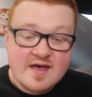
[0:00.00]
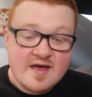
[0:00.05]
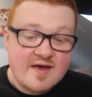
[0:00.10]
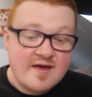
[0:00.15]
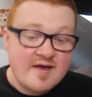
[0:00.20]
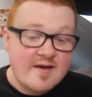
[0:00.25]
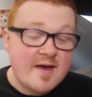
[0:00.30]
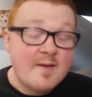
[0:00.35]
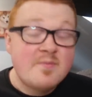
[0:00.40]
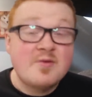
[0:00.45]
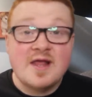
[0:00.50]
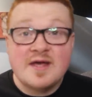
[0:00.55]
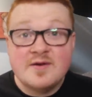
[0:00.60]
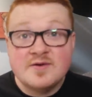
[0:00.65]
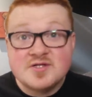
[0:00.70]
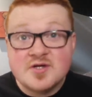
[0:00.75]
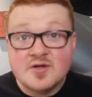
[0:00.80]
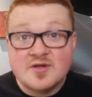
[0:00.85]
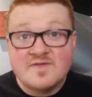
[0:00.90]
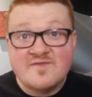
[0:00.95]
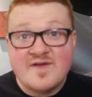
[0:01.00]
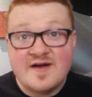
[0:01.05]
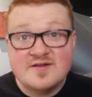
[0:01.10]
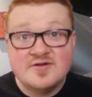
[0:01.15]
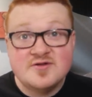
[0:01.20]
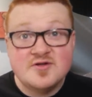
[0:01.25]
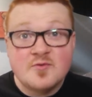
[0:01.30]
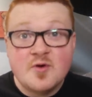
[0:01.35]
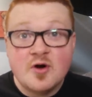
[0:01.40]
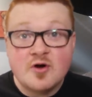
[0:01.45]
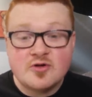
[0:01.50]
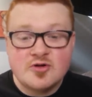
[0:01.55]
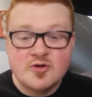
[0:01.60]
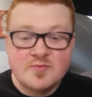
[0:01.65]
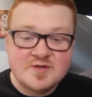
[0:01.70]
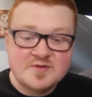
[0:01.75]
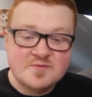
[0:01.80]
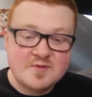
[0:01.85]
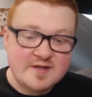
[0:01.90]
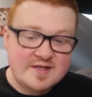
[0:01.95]
A player is only valued at what a
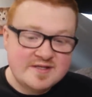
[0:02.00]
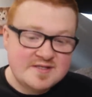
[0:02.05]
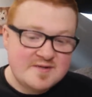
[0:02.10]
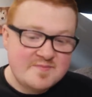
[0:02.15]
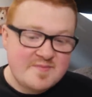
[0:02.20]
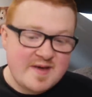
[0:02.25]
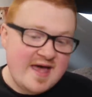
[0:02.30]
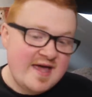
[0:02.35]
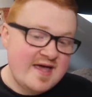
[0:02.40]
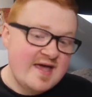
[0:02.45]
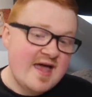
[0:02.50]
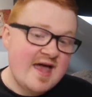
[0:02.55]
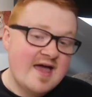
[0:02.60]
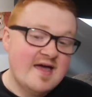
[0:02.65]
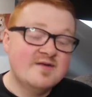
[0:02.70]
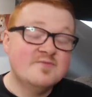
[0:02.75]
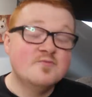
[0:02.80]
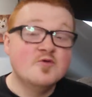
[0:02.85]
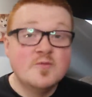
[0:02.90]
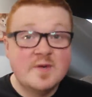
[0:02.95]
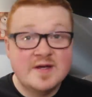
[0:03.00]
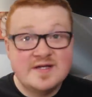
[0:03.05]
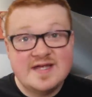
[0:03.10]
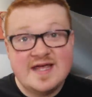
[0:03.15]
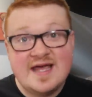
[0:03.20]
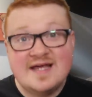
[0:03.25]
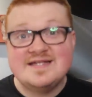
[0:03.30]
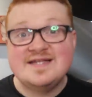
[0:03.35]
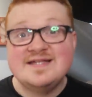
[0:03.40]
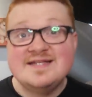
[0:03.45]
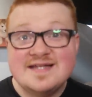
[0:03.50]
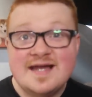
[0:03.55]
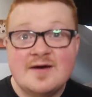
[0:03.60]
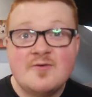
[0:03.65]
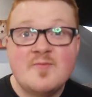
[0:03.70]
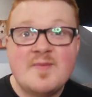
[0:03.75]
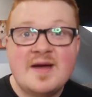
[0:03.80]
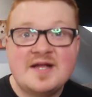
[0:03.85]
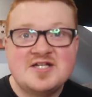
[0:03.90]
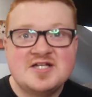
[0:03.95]
club is willing to pay, and Ruben Dias, he's
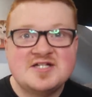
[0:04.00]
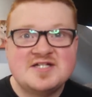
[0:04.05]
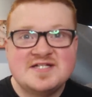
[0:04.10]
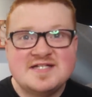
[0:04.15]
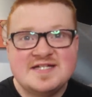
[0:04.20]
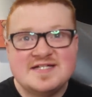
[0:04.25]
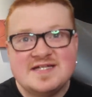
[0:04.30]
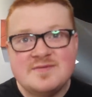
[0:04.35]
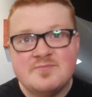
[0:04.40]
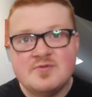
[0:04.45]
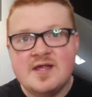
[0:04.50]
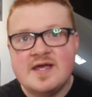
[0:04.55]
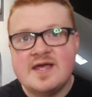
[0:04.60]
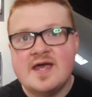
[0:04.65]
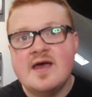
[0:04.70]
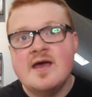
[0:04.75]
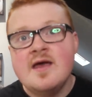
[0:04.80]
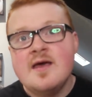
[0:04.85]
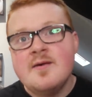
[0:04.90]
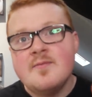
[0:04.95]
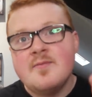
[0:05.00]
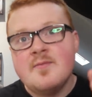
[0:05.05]
now a Manchester City player,